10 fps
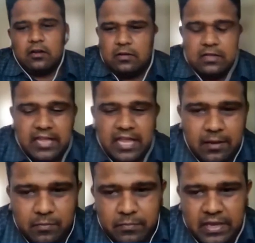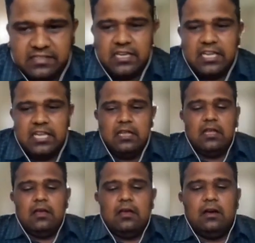they basically
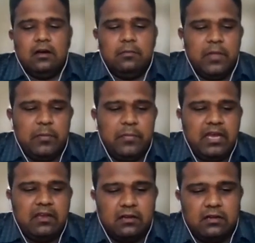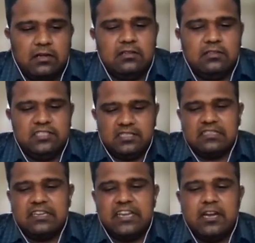mimic just
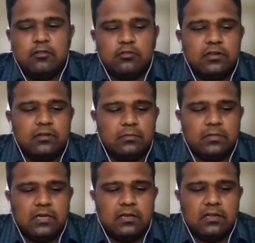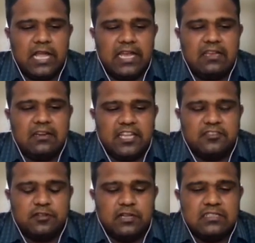near to the like
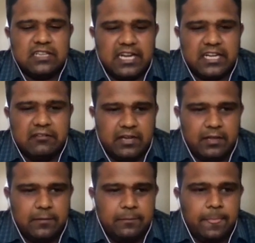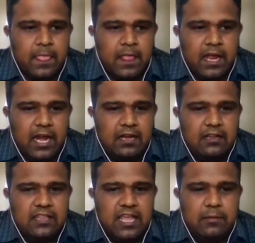natural selectivity, and
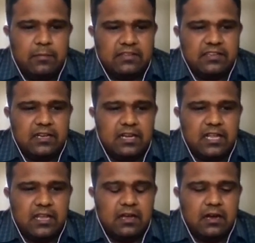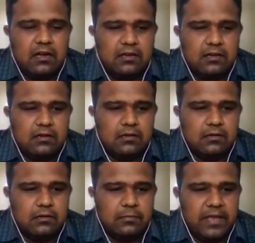they basically
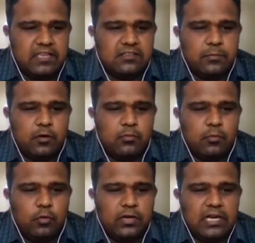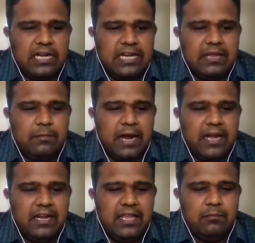are based upon motility,
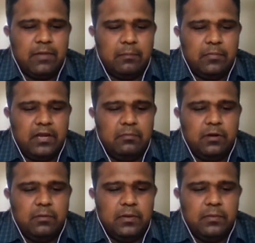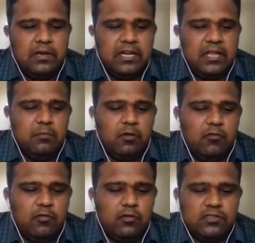binding, membrane permeability,
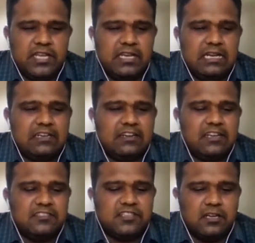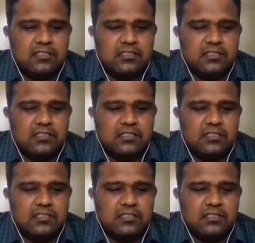morphology, and electric charge.